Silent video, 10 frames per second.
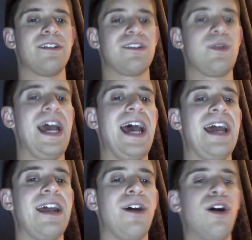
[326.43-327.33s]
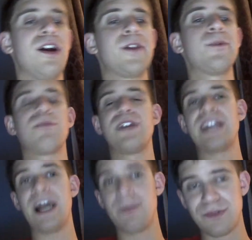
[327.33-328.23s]
So we had an argument
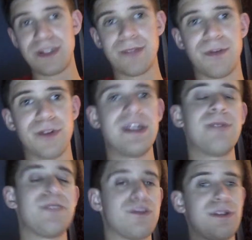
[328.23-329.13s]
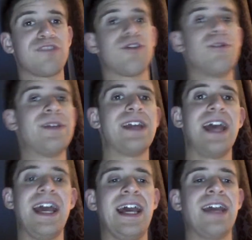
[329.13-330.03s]
break out between the both of them, between Strowman
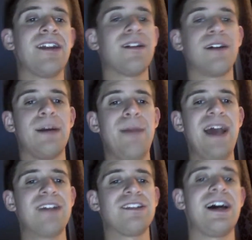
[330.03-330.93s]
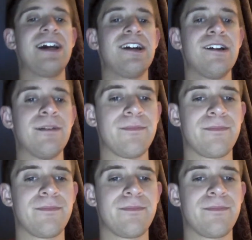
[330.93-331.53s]
and uh, McIntyre.